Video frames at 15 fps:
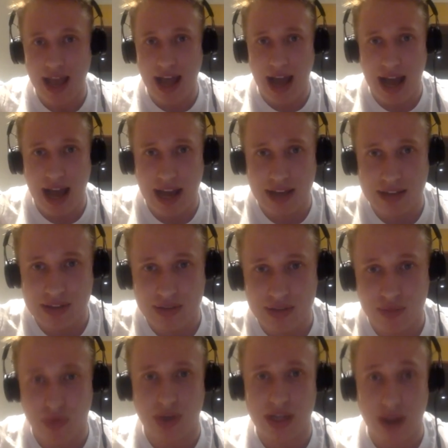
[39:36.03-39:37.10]
and
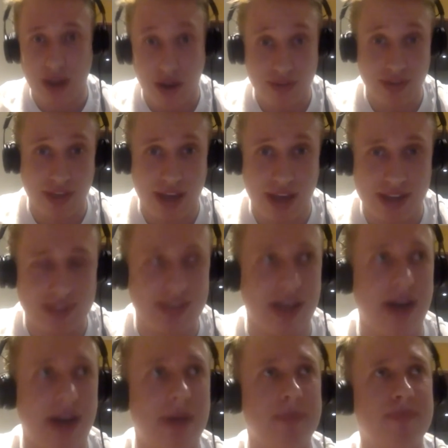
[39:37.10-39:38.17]
really after that.
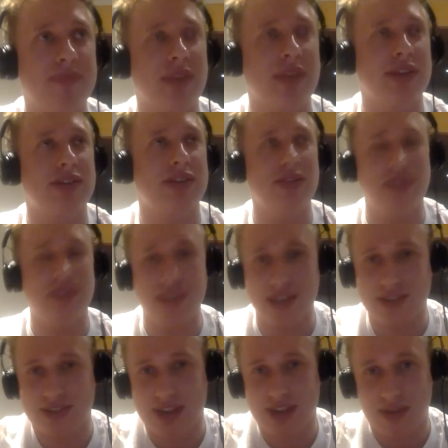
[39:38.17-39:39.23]
Um, do you think
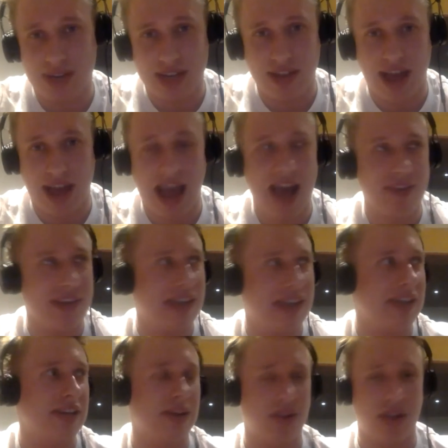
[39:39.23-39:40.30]
necessarily that
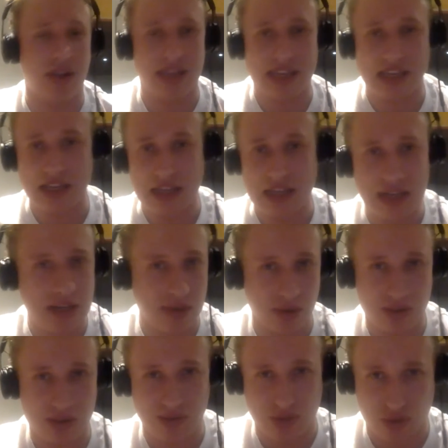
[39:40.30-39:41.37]
having, like,
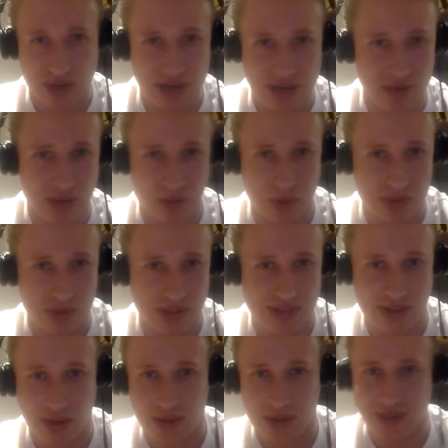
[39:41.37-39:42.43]
lots of trade resources
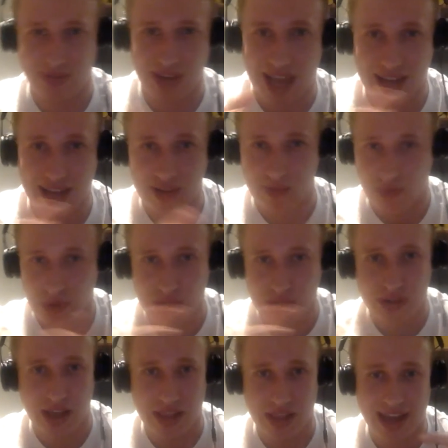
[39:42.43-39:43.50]
and lots of land and routes
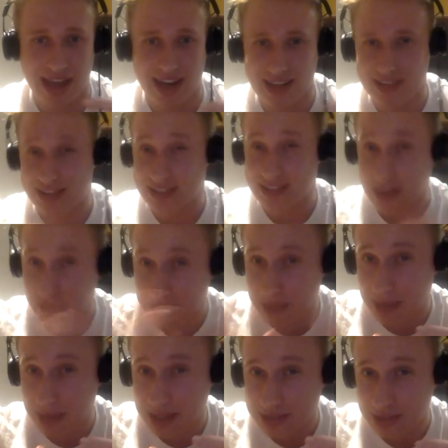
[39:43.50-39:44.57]
like that necessarily
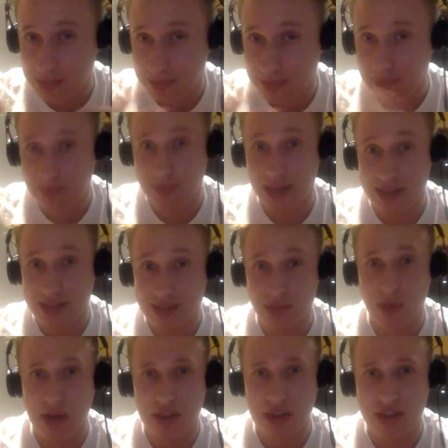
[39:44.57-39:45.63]
makes some places
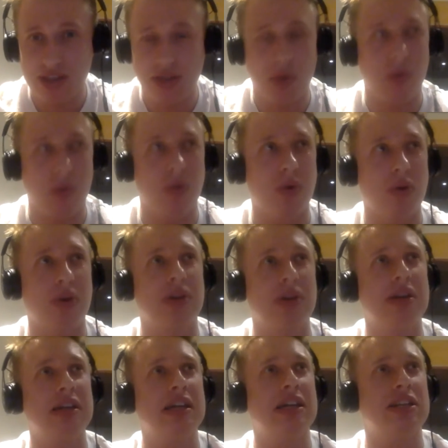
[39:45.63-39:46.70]
wealthy, or
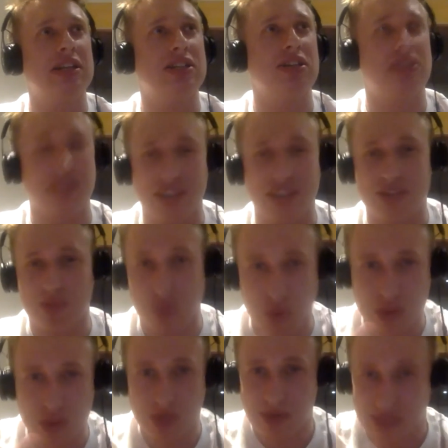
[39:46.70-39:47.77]
do you think there's
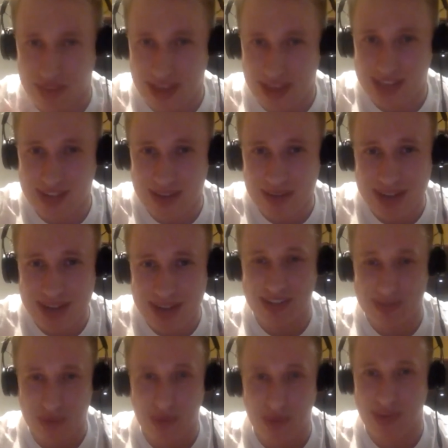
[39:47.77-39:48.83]
more to it than that? I imagine
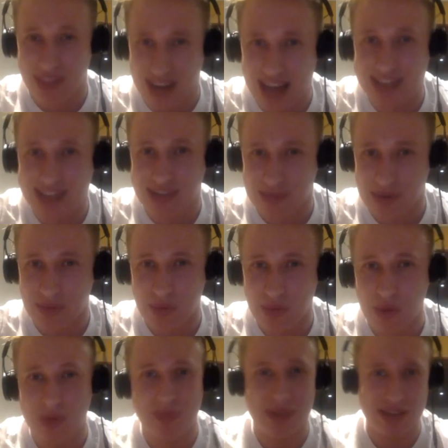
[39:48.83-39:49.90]
it's probably the latter, but what
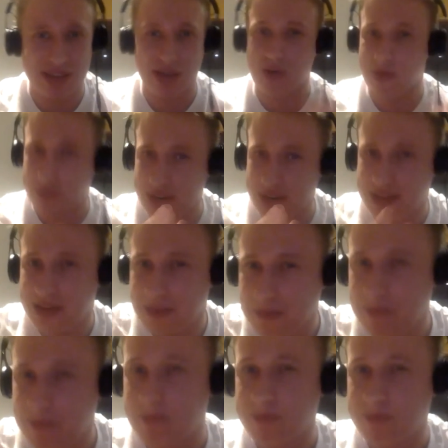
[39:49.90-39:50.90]
would be your opinion?